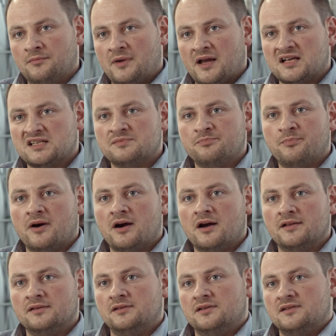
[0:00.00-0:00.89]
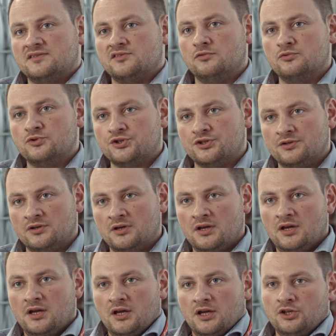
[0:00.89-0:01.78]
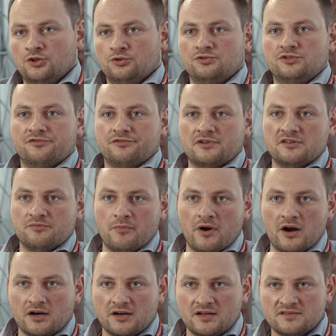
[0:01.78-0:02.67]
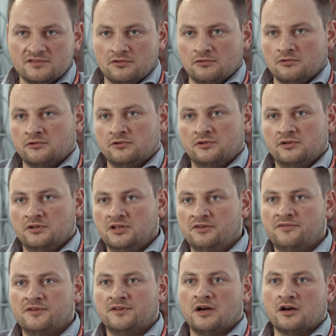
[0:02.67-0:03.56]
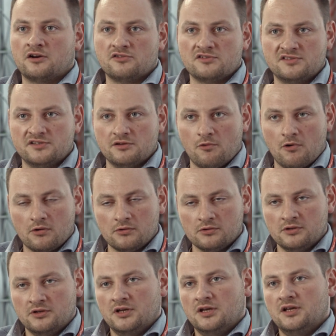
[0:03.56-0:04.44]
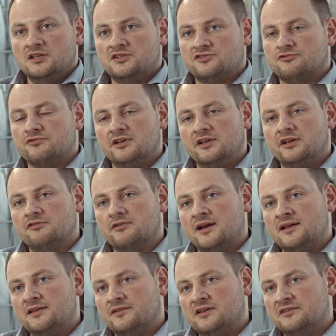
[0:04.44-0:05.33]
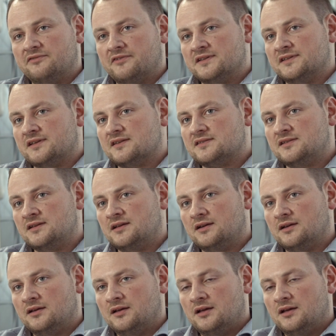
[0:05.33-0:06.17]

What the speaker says: expand the solution into different markets or even across the world. It's really great and fantastic.